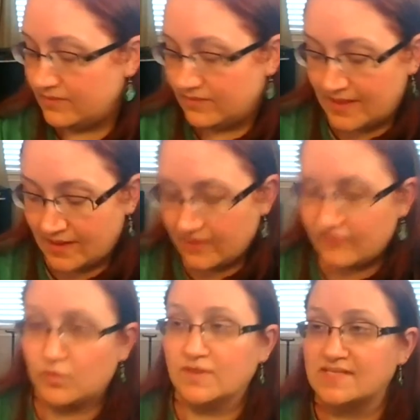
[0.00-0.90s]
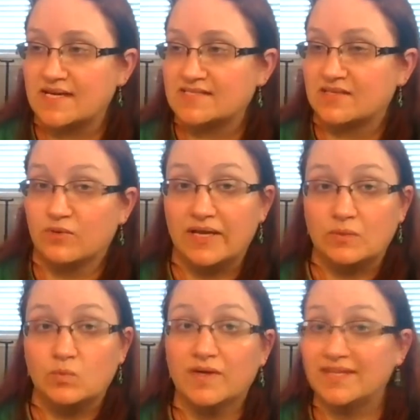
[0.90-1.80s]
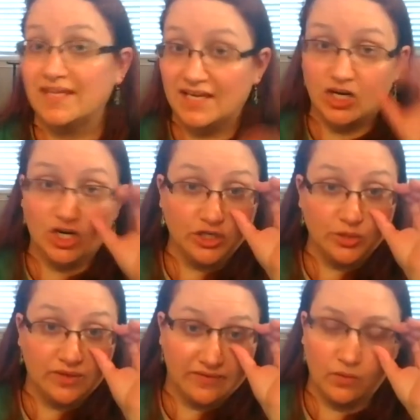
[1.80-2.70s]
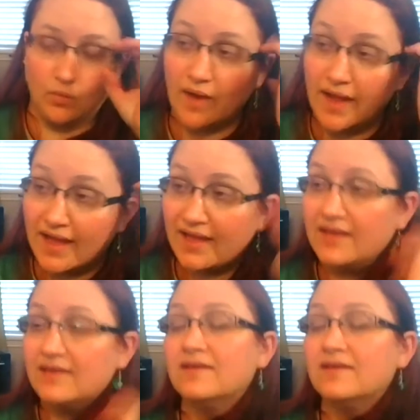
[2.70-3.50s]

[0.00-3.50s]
now everyone's asking, Reagan, what the heck are you giving away